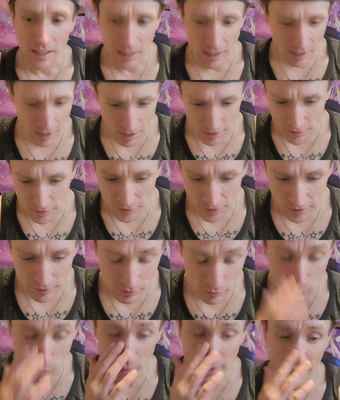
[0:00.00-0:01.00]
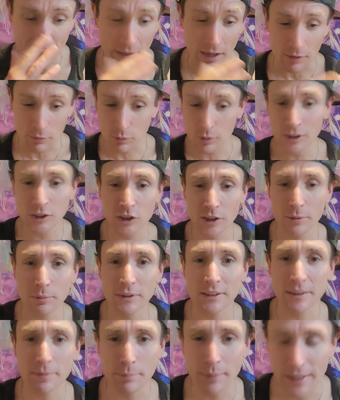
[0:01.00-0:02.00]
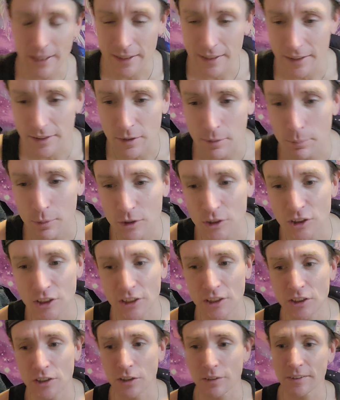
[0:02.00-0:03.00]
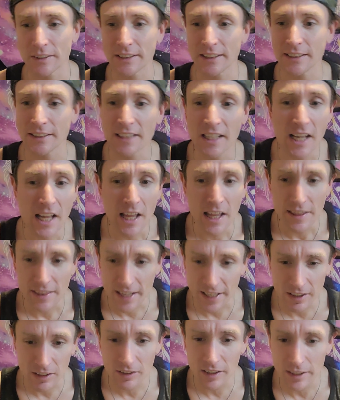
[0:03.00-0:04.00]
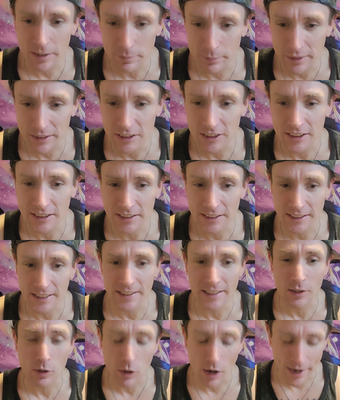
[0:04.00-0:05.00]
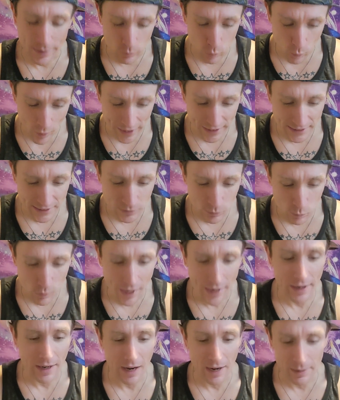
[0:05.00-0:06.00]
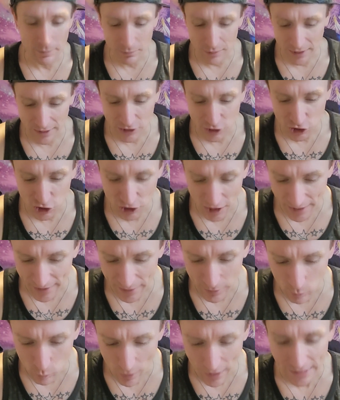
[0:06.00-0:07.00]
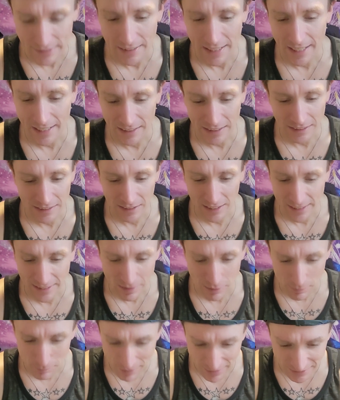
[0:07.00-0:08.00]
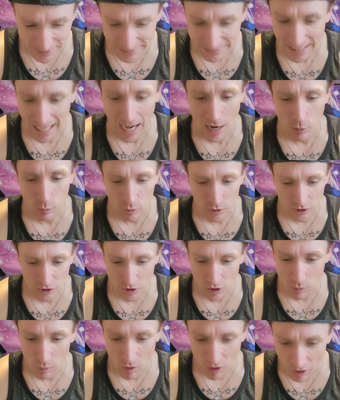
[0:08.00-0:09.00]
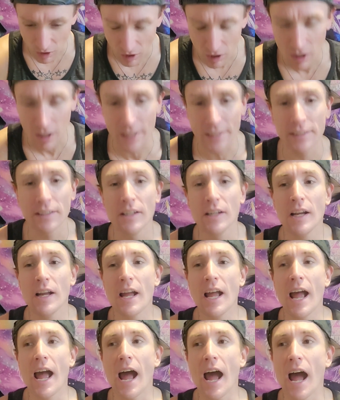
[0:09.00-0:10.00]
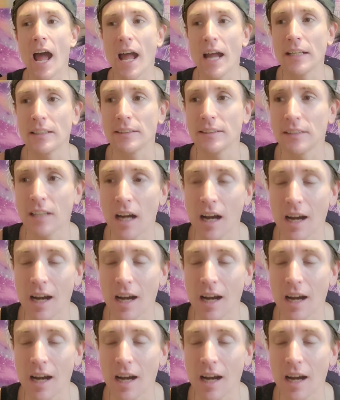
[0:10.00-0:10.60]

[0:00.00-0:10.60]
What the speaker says: Other than when I originally was admitted into emergency services, they are letting me just sit there and waste away. I'm like shedding weight, like as the hours go on, and